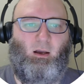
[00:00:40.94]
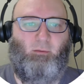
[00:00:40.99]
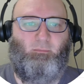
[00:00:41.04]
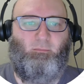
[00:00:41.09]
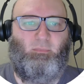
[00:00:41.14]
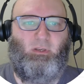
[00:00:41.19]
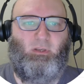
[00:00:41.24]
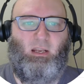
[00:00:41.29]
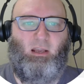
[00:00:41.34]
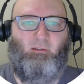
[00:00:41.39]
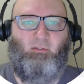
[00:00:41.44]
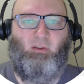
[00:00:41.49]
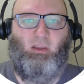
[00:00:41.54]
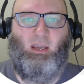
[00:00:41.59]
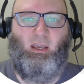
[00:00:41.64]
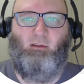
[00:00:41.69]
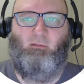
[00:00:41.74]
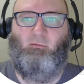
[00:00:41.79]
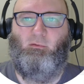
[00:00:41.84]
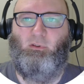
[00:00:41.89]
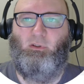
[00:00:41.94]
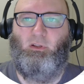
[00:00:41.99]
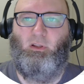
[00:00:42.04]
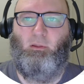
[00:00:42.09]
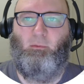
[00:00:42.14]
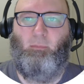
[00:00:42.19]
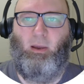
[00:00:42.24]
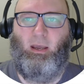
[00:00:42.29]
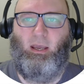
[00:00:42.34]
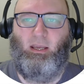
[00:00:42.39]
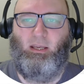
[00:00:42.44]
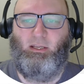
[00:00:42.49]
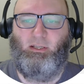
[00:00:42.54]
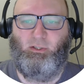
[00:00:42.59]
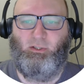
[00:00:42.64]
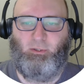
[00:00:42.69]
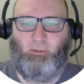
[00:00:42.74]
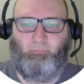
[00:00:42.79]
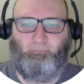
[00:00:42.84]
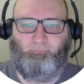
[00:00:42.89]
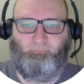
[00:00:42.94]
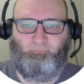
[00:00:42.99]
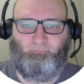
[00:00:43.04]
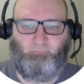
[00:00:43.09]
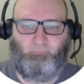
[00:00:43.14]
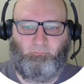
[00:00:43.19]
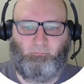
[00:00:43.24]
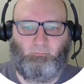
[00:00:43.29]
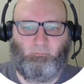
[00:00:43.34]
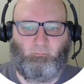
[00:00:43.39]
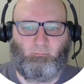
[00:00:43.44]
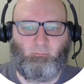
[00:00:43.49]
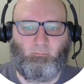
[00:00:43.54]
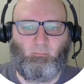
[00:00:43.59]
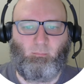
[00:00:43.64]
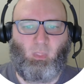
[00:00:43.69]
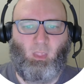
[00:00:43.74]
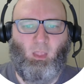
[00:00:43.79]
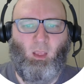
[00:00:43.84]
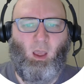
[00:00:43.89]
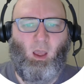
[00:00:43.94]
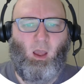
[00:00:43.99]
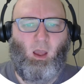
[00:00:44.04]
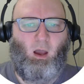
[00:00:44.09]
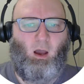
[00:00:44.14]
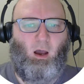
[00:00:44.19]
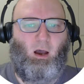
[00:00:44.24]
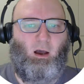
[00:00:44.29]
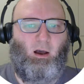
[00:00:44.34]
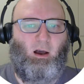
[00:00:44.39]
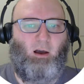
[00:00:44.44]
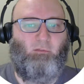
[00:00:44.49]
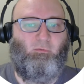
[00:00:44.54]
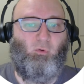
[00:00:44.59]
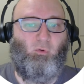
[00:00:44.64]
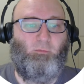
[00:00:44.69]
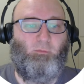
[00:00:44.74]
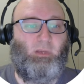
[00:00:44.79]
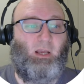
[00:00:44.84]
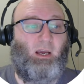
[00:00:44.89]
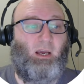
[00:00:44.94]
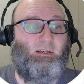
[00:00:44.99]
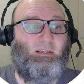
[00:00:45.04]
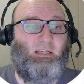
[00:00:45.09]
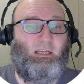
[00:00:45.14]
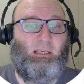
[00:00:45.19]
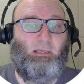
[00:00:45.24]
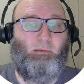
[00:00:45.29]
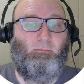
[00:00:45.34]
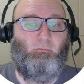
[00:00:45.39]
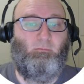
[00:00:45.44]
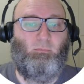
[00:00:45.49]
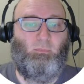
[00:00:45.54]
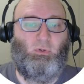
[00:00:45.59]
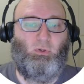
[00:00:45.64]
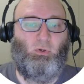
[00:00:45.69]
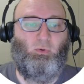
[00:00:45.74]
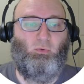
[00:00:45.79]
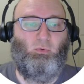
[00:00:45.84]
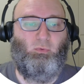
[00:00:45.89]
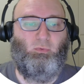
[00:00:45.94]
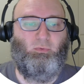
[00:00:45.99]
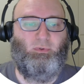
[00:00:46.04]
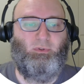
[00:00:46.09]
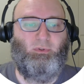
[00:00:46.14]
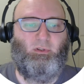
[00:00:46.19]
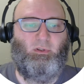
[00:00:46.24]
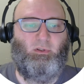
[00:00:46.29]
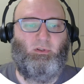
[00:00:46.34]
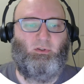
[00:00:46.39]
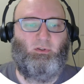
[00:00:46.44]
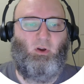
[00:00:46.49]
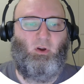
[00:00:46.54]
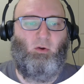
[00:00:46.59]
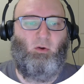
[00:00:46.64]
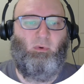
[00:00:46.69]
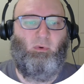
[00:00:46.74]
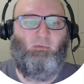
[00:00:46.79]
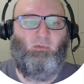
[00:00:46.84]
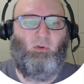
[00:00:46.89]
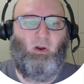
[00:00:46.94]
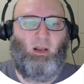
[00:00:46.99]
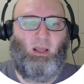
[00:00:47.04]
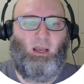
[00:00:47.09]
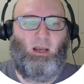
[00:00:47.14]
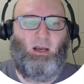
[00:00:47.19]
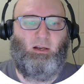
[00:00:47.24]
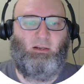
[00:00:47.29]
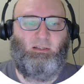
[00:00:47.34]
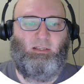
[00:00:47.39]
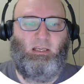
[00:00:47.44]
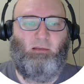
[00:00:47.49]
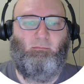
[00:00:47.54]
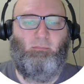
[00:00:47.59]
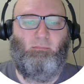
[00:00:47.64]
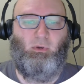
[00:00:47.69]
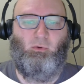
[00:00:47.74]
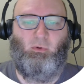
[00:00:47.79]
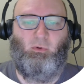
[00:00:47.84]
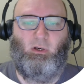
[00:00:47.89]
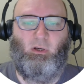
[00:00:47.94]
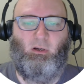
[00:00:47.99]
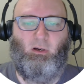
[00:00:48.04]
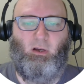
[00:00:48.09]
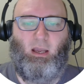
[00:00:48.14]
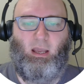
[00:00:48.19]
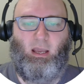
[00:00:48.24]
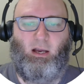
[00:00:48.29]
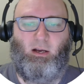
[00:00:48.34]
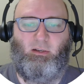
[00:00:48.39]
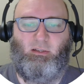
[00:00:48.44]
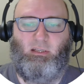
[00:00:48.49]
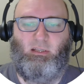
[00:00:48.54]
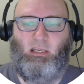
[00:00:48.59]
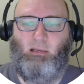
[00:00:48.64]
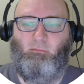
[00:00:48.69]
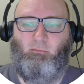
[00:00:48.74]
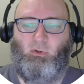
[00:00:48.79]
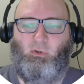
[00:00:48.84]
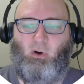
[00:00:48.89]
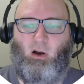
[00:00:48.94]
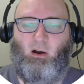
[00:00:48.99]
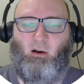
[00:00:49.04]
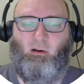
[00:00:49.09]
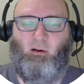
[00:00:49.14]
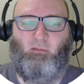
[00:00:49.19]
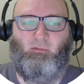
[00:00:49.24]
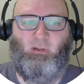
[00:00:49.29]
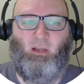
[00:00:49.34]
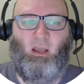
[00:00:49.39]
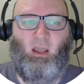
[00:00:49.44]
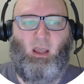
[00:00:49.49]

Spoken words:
to navigate to the page. I've grouped our team tools. So we've got our team builder, our team draft,